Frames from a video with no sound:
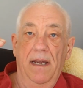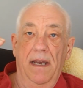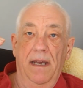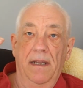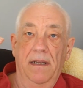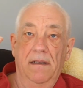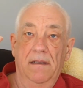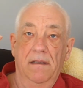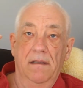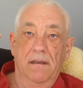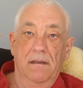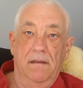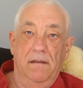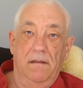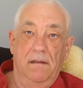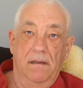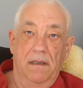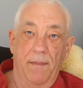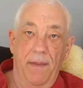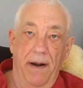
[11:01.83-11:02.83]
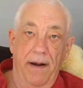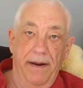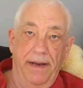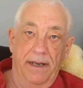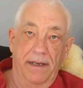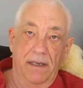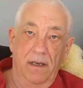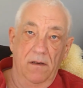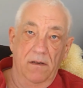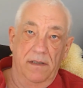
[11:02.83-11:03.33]
in the
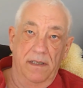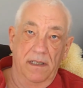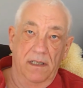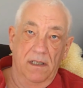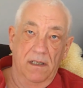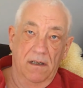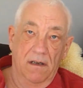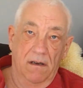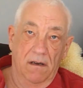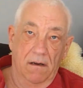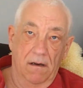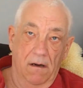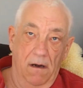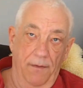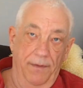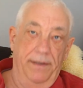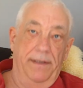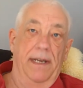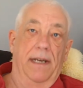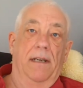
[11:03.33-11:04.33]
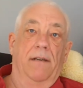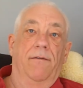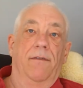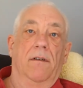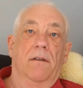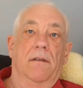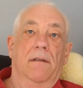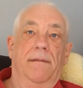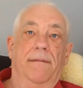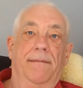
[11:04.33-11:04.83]
American usage on the second
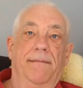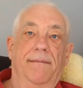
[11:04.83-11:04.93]
floor.